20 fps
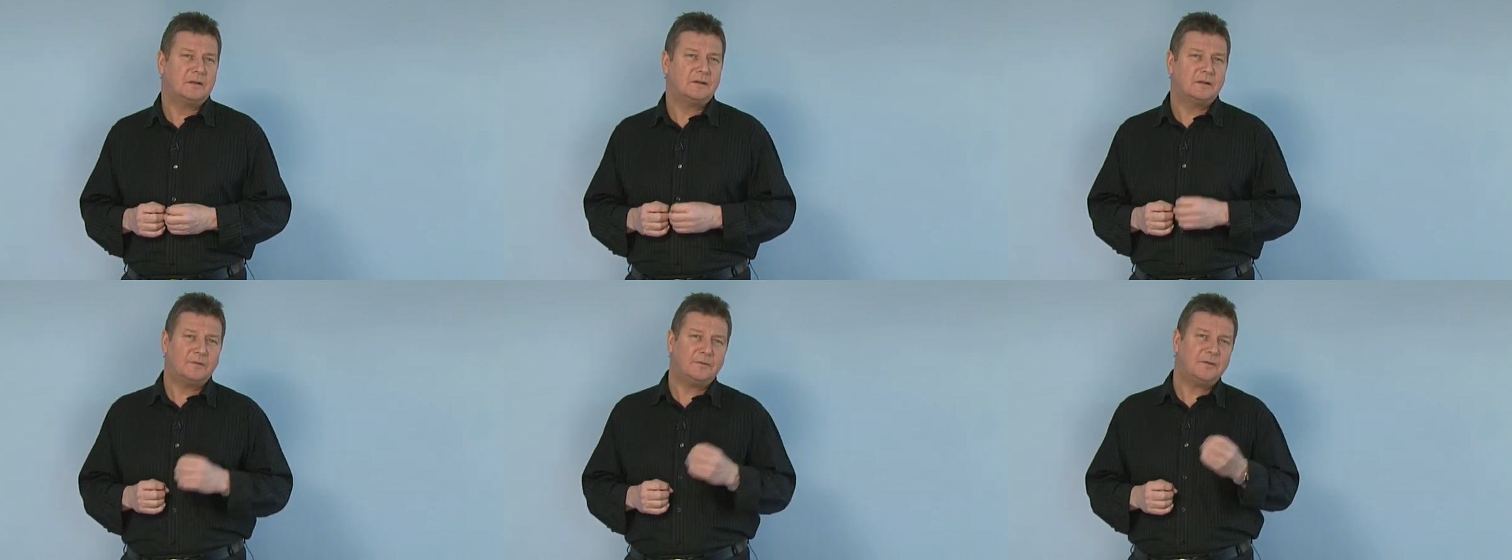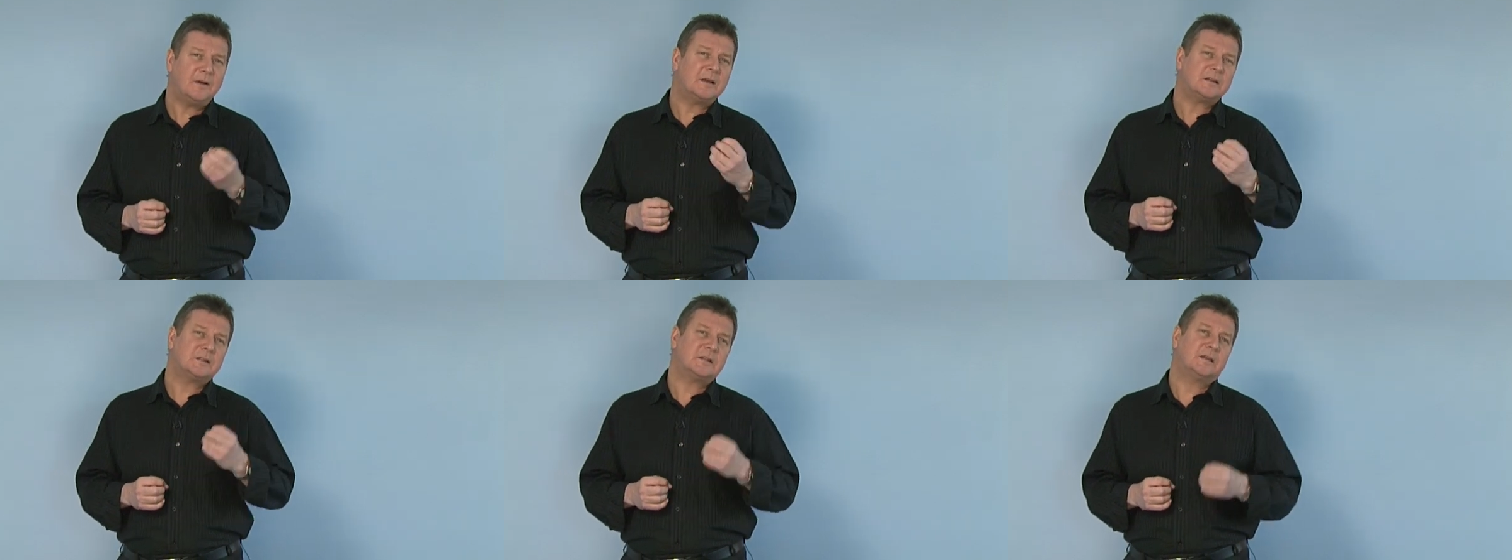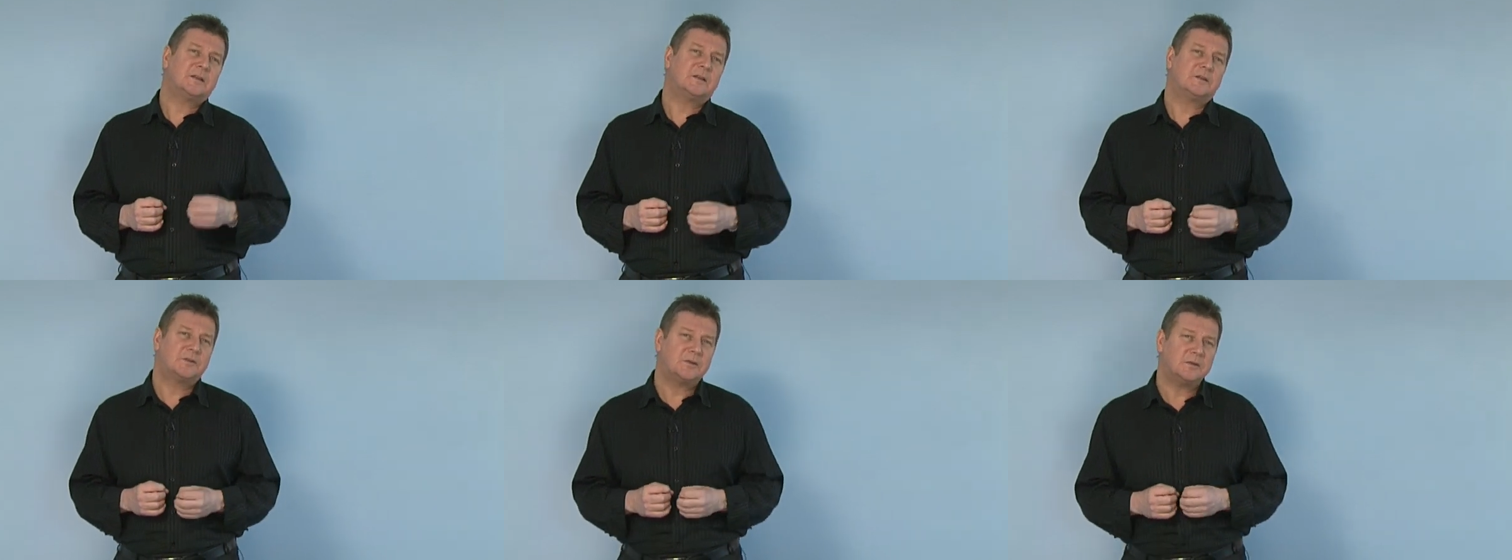the first
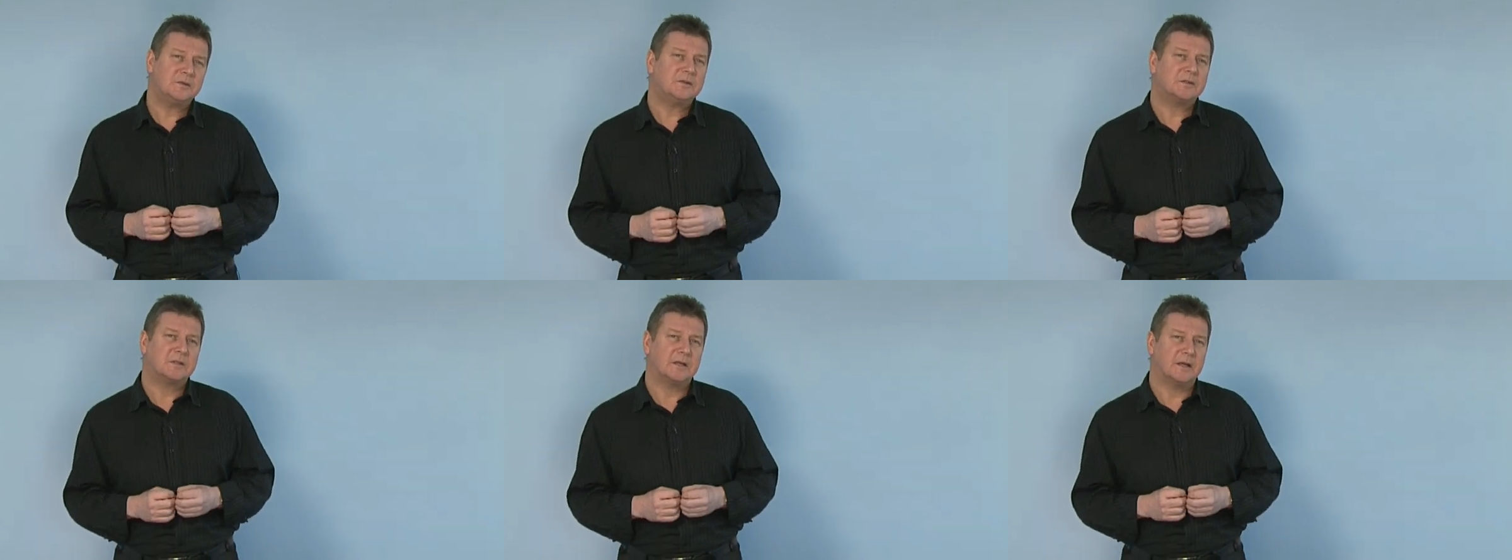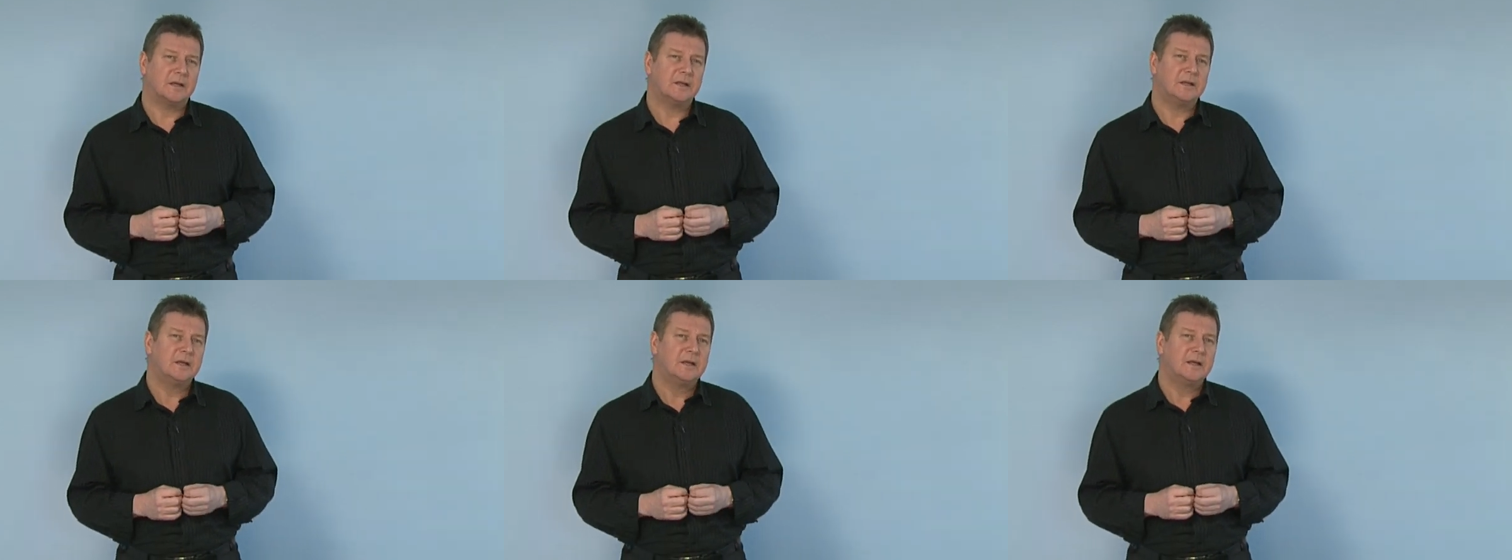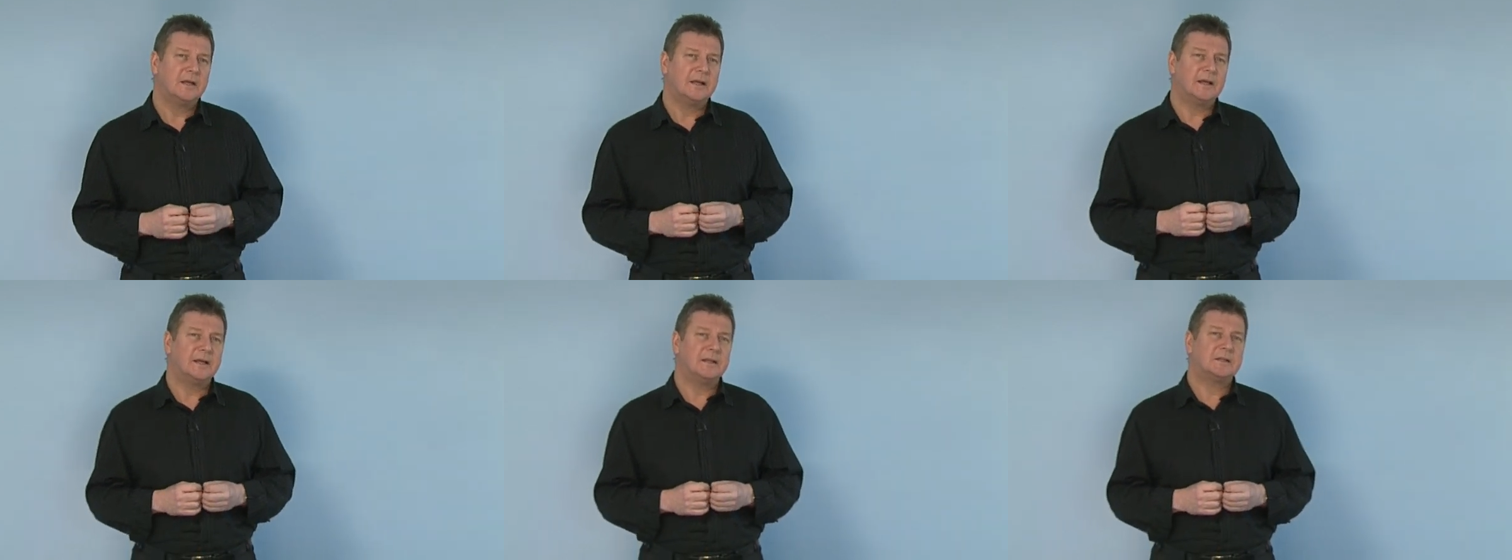thing you should say
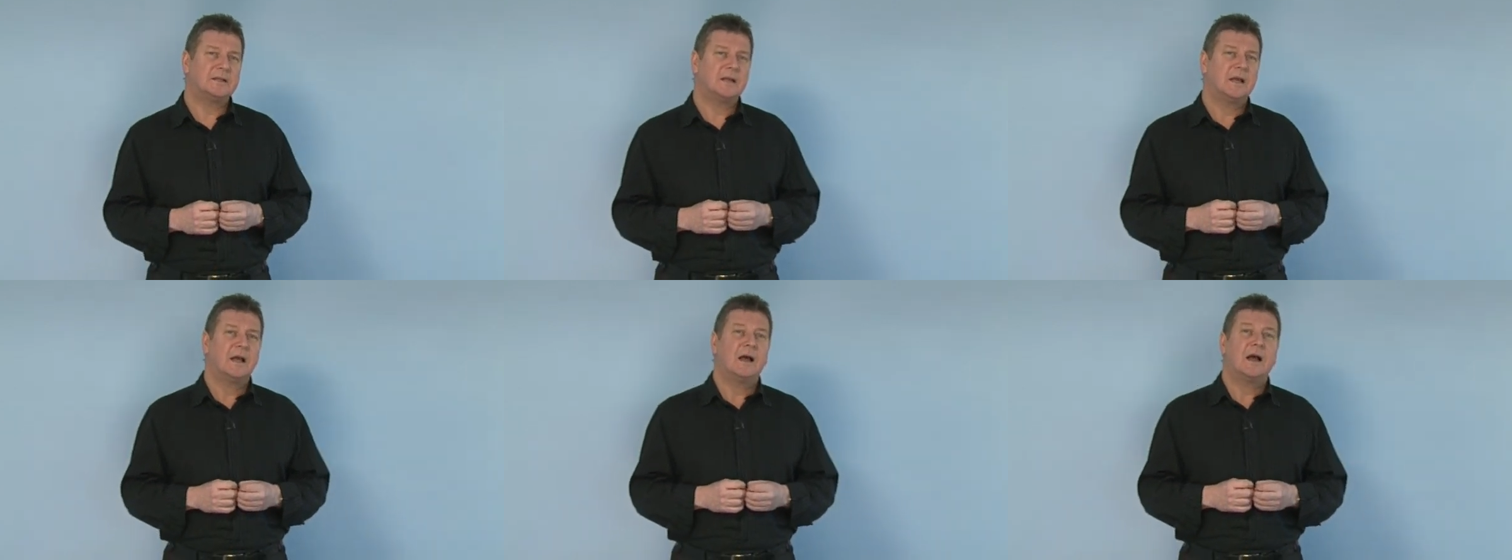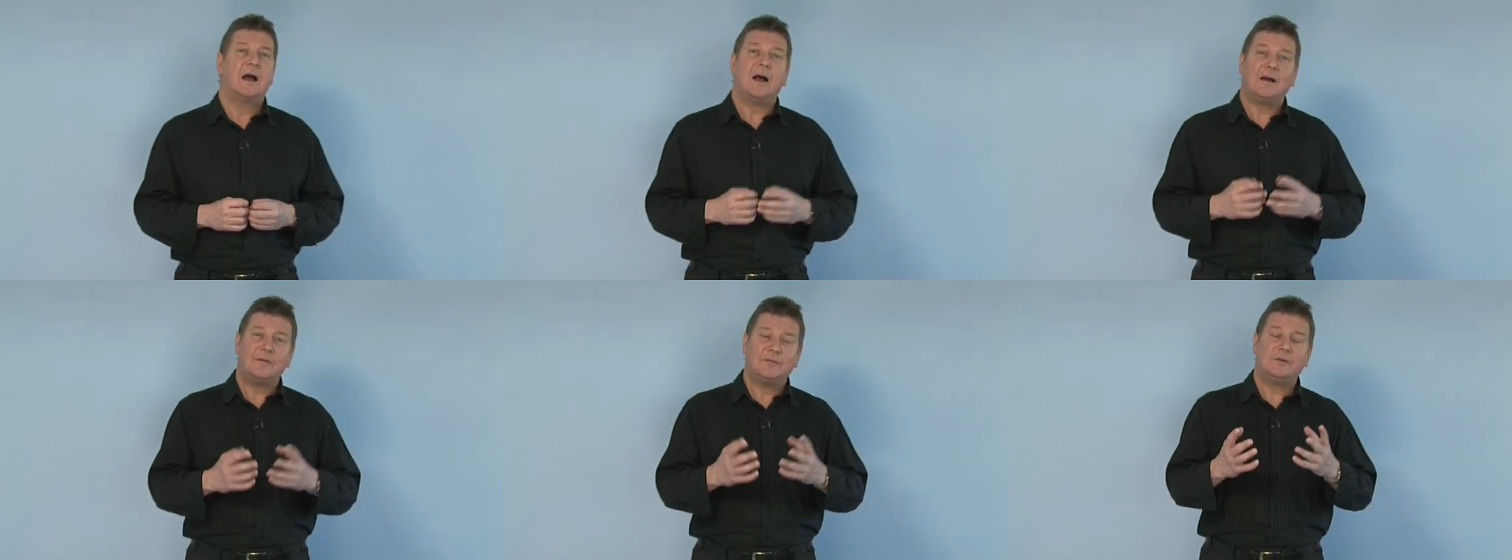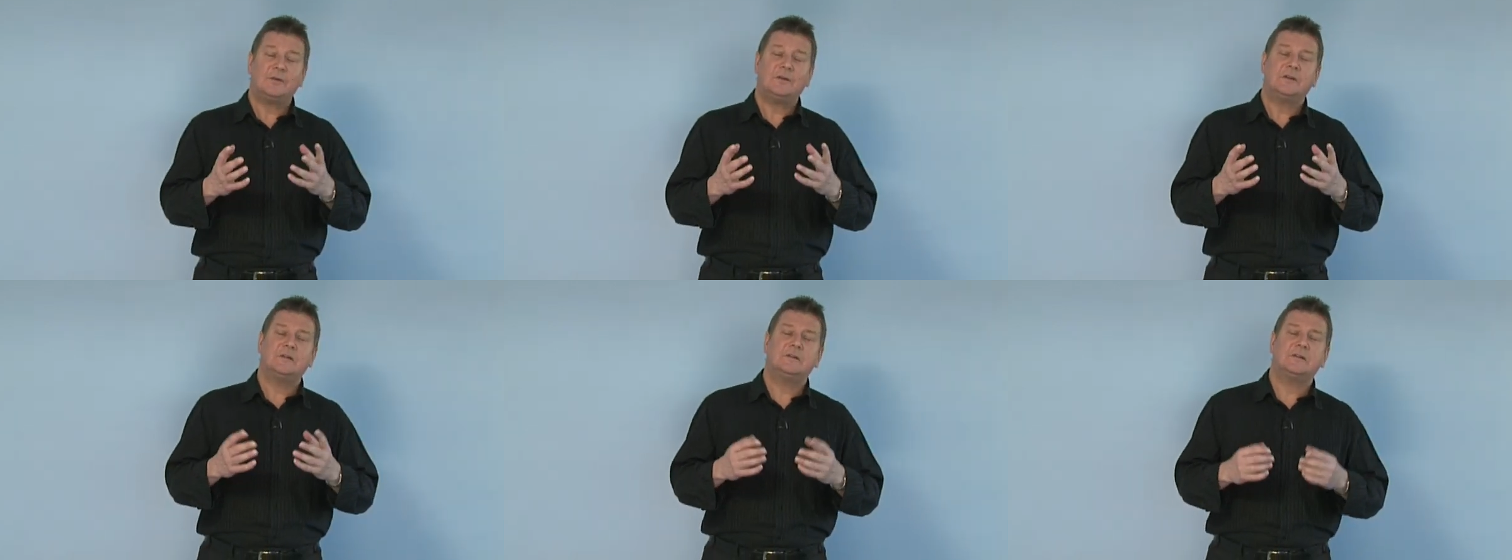is, I
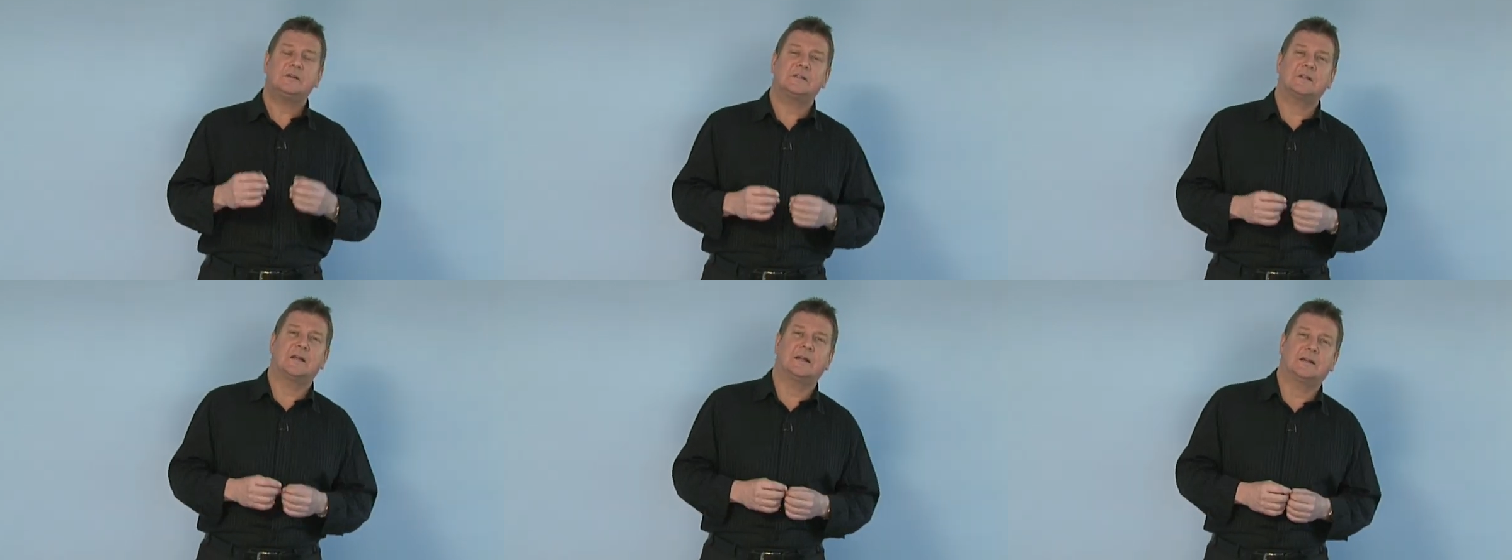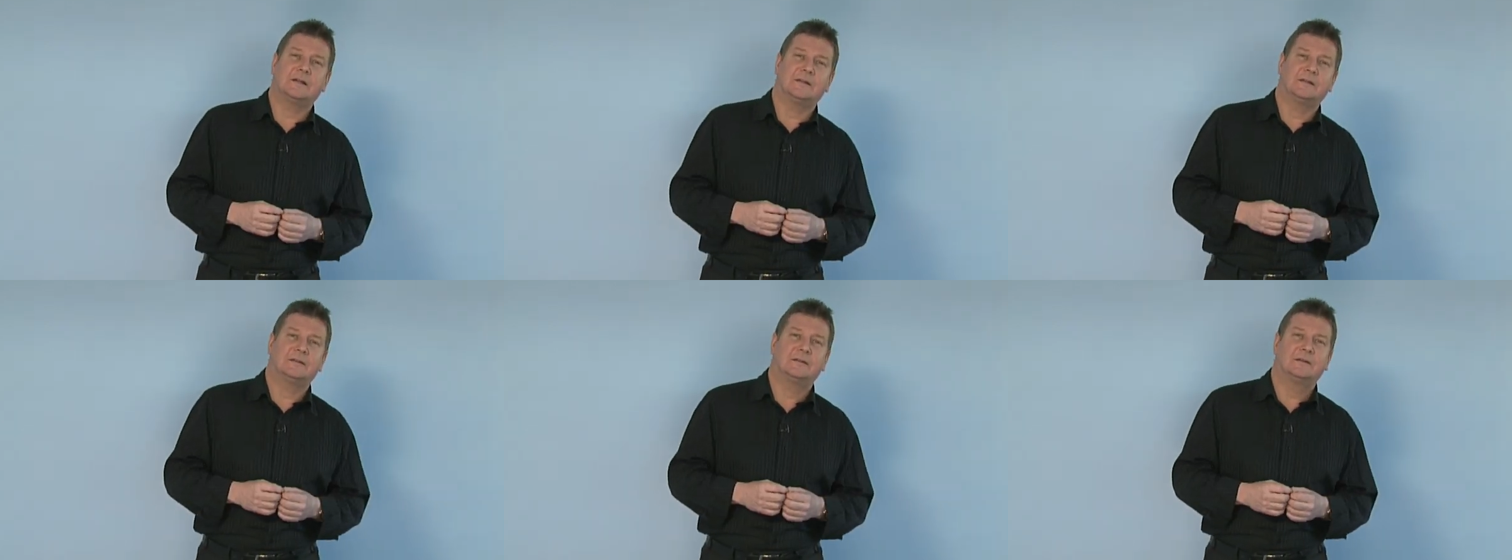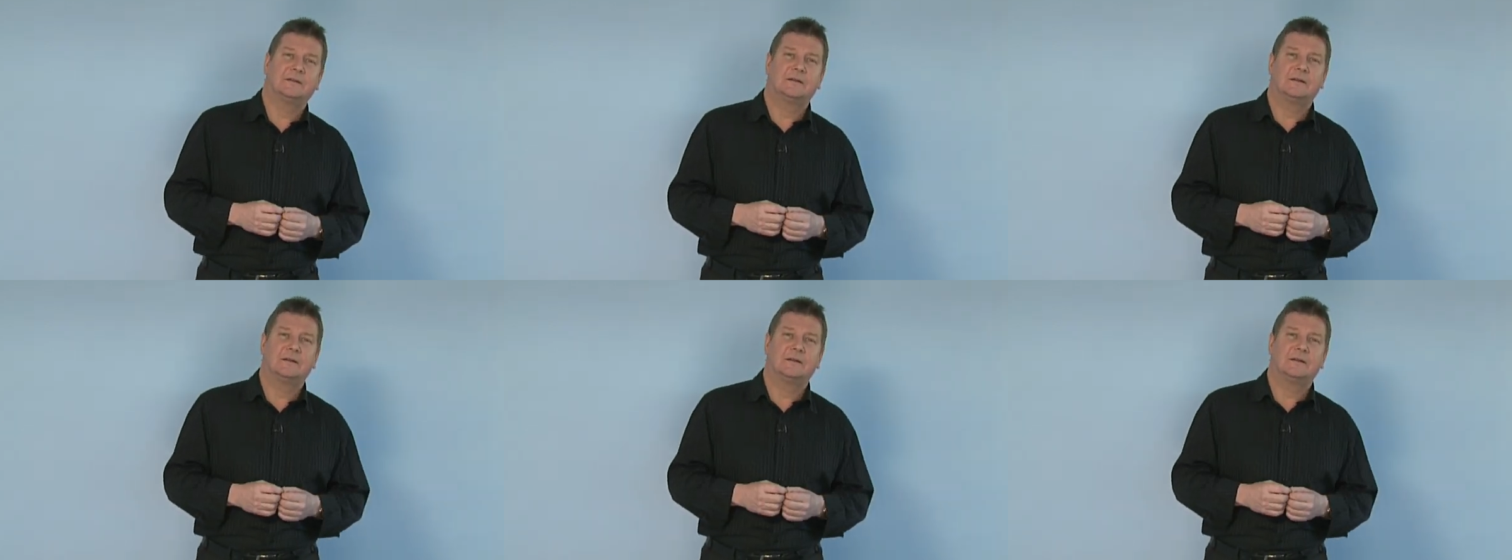fully understand.